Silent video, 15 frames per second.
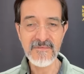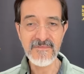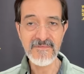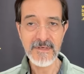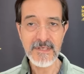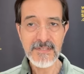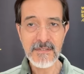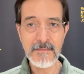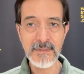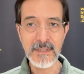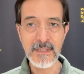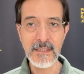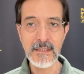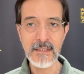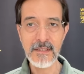
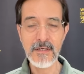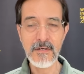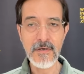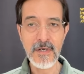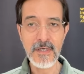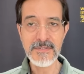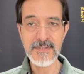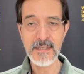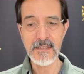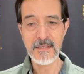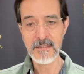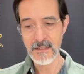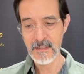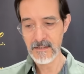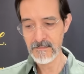visibly causing
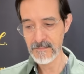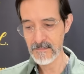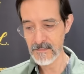a, a,